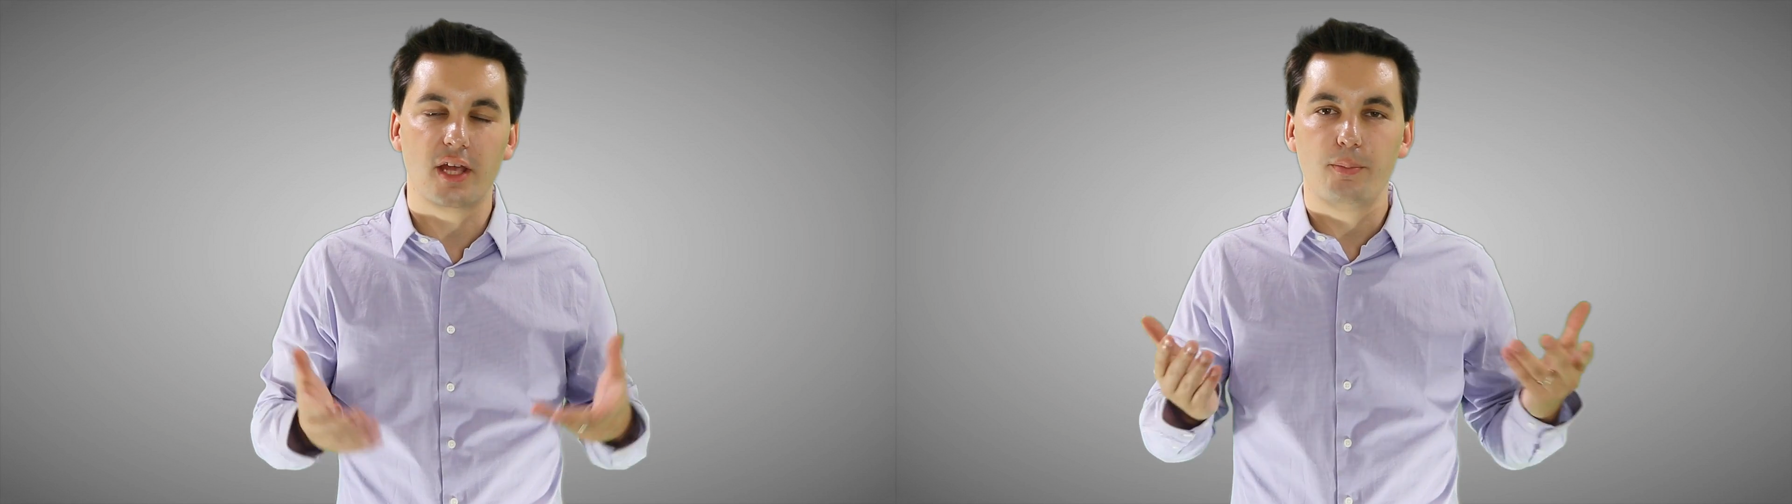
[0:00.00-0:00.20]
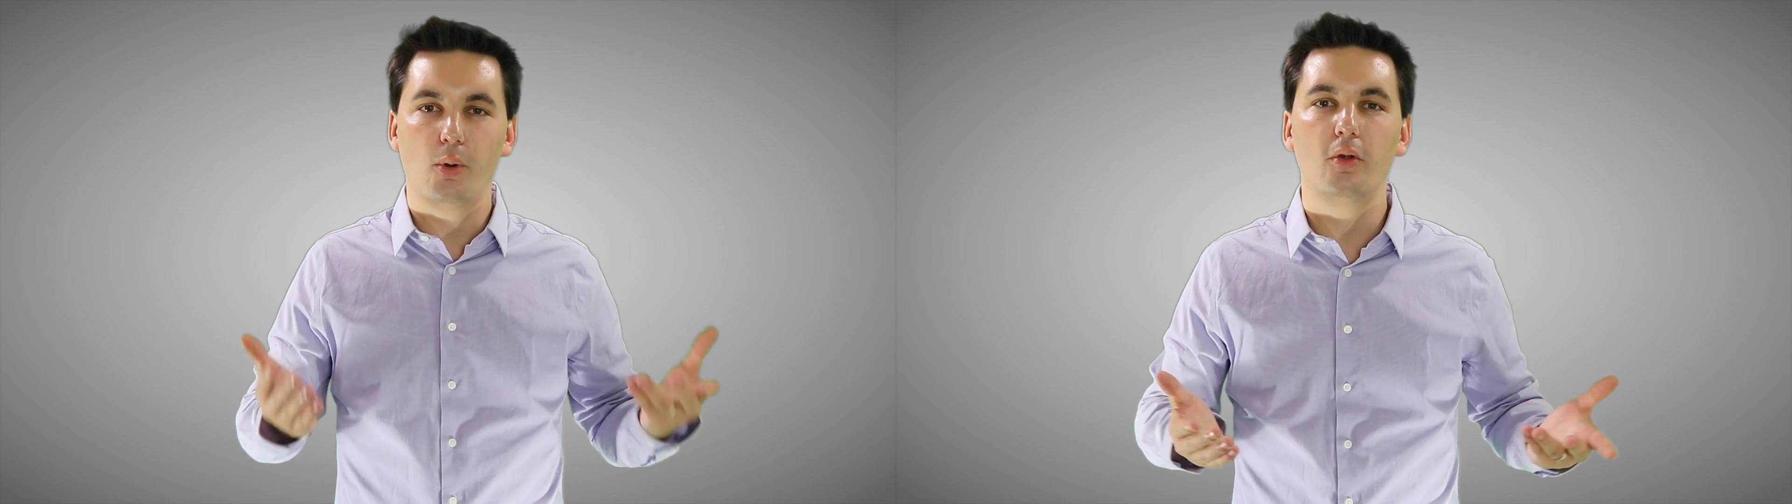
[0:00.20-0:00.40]

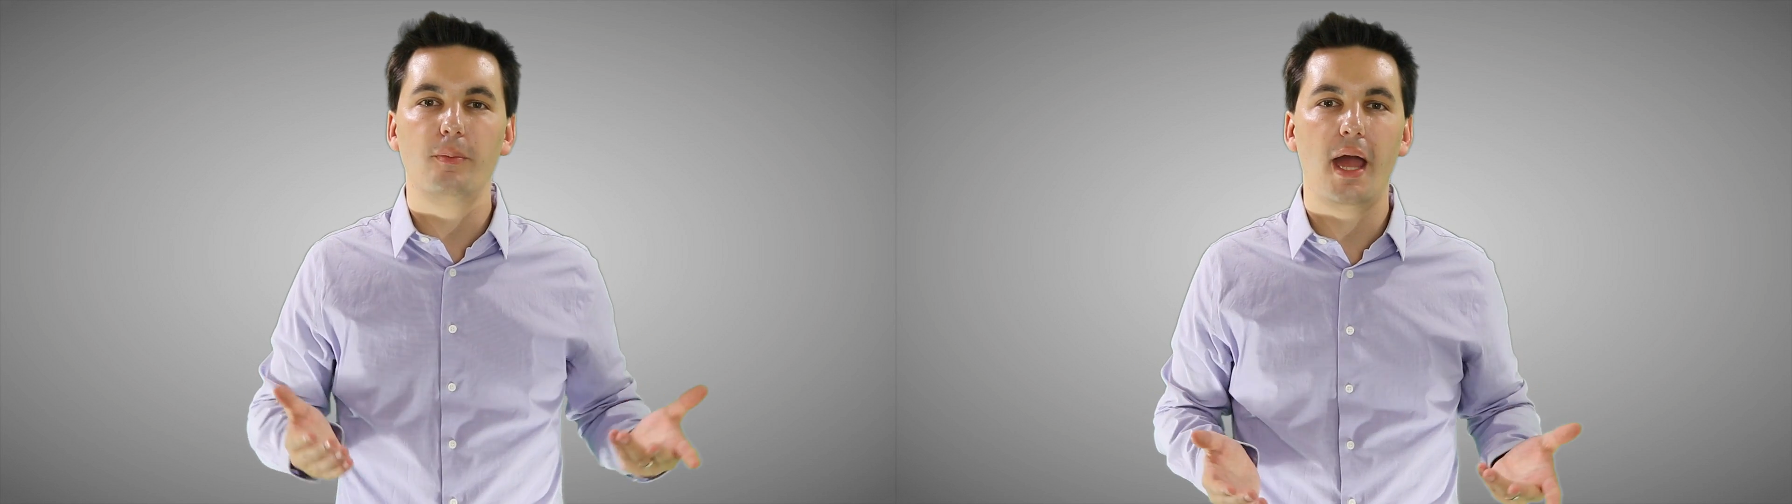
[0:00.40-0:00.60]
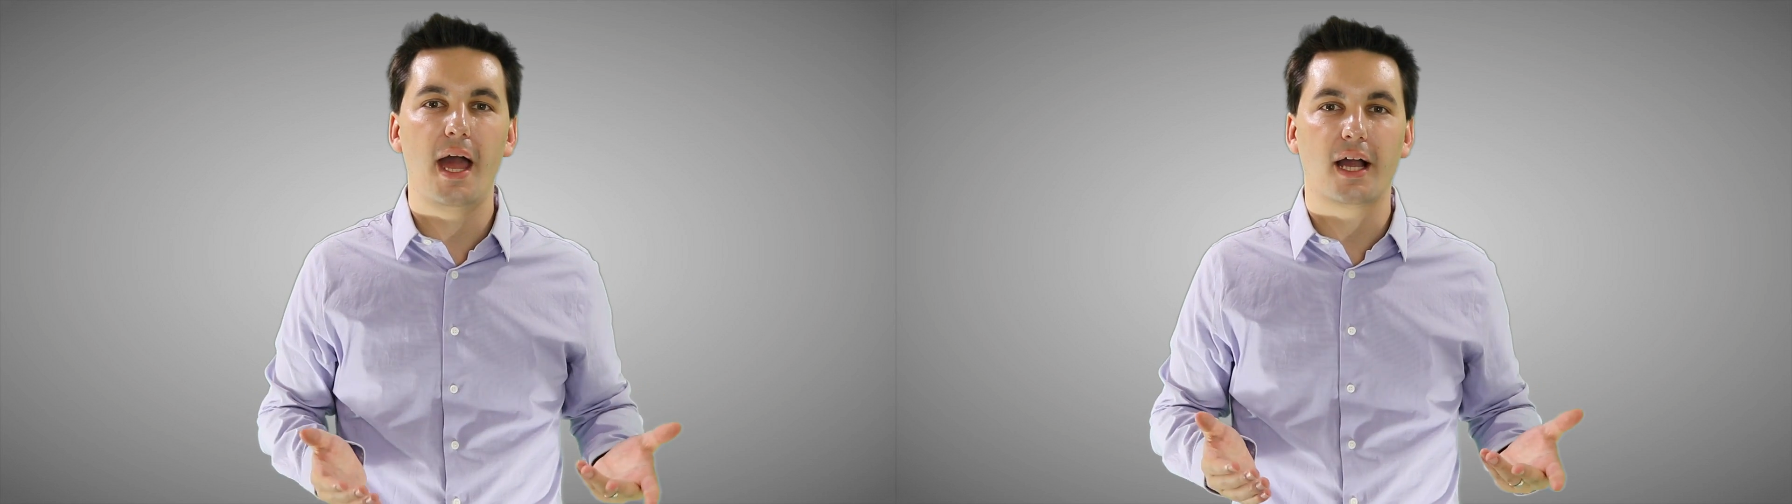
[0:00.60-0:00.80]
They pull
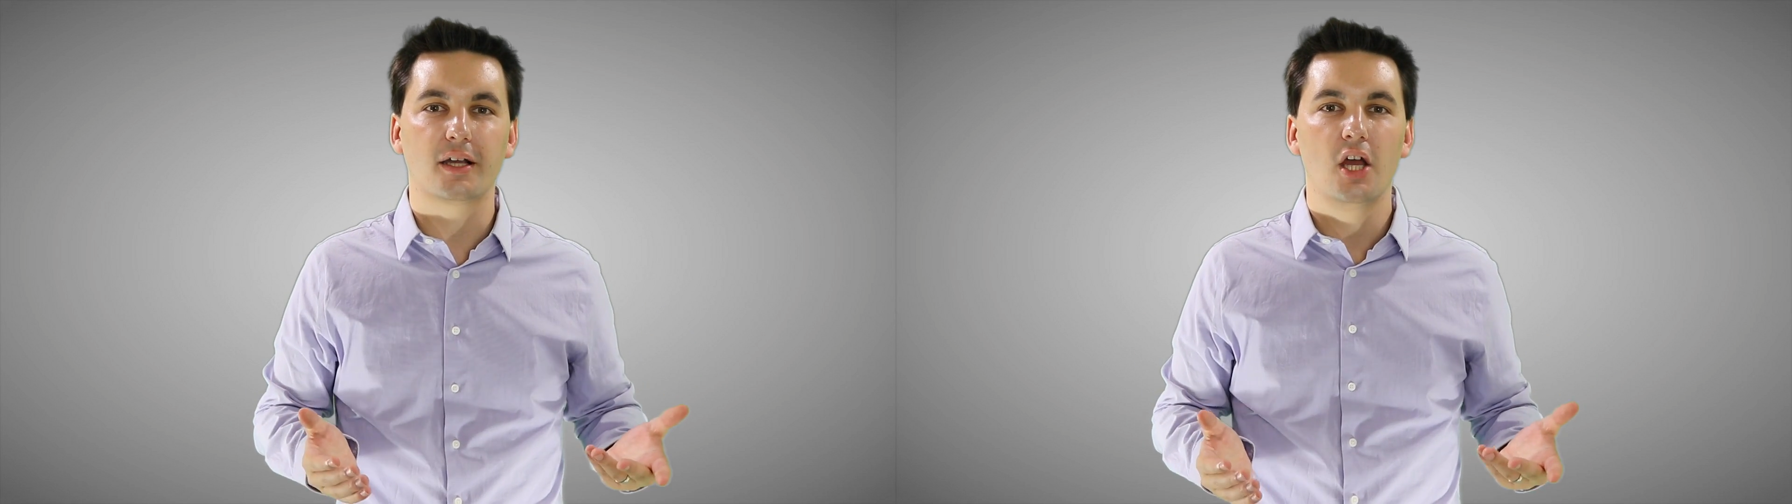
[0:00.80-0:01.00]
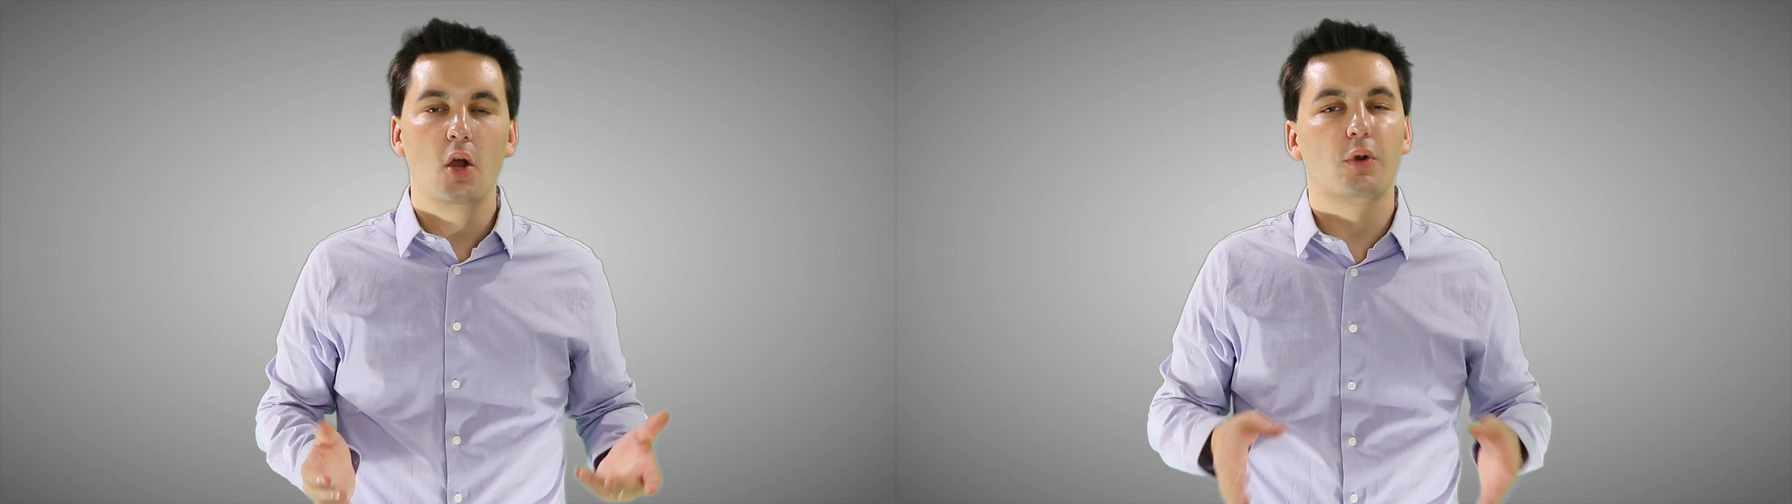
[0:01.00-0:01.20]
back.
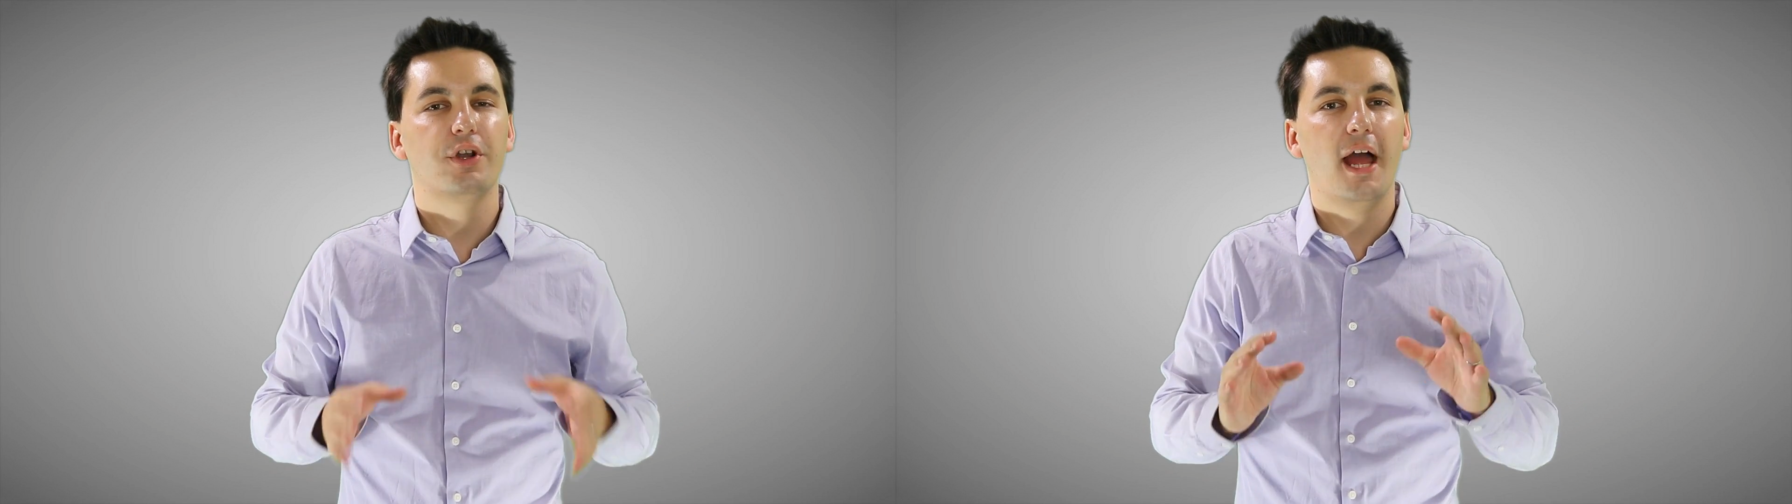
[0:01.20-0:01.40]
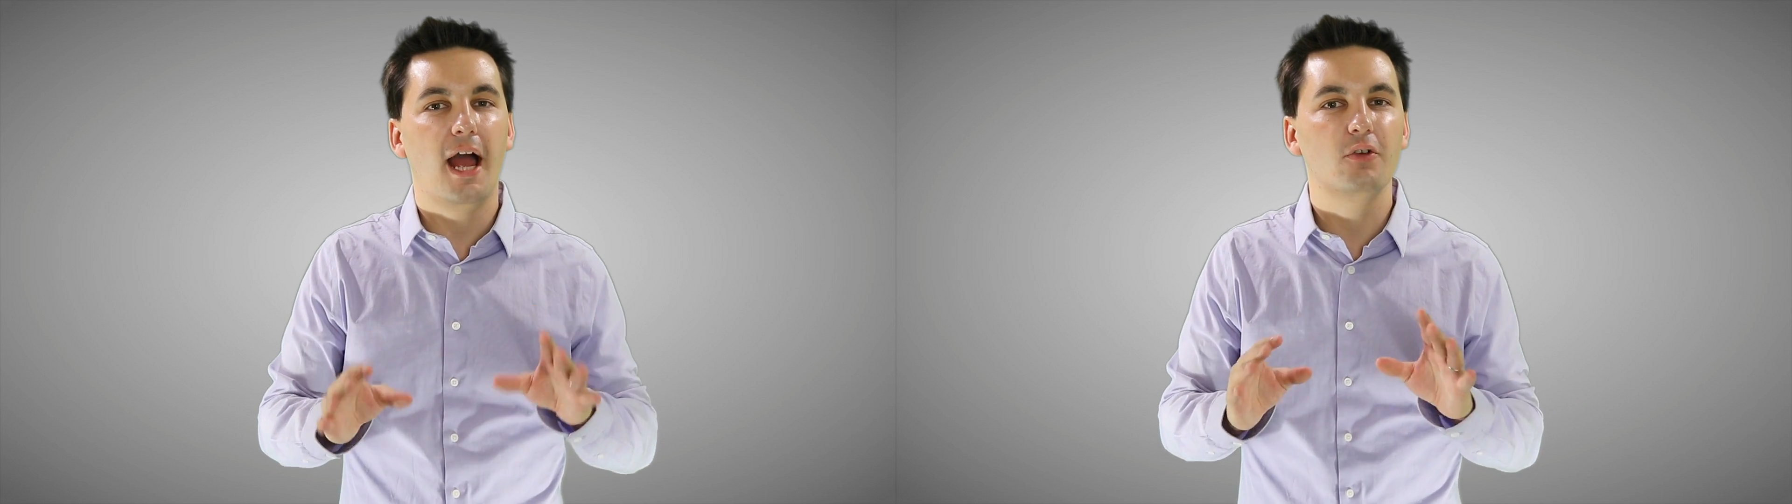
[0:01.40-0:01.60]
We're
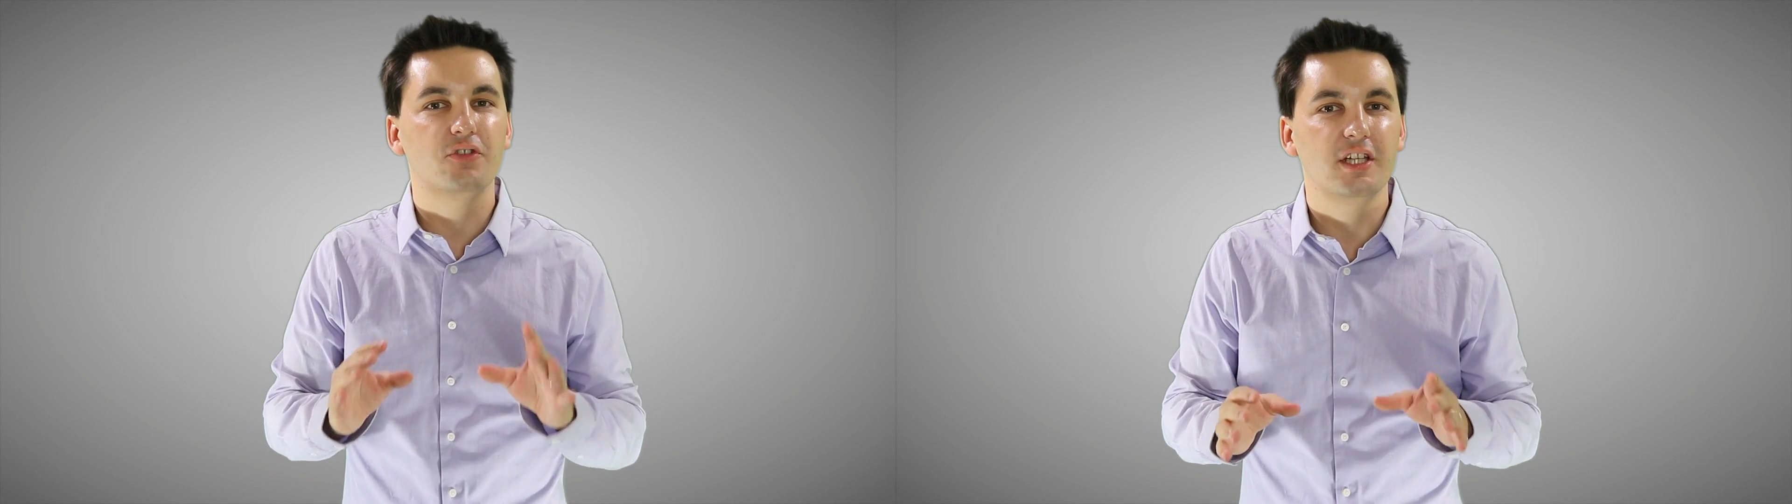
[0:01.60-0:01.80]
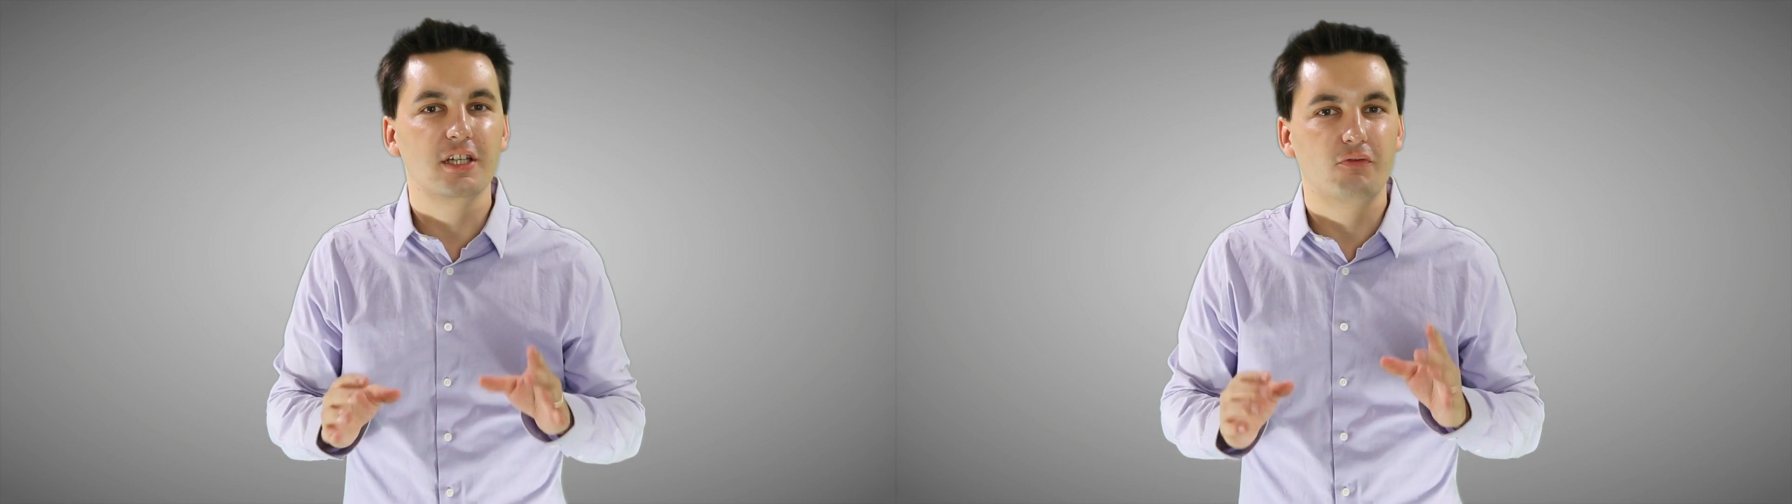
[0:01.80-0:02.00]
now seeing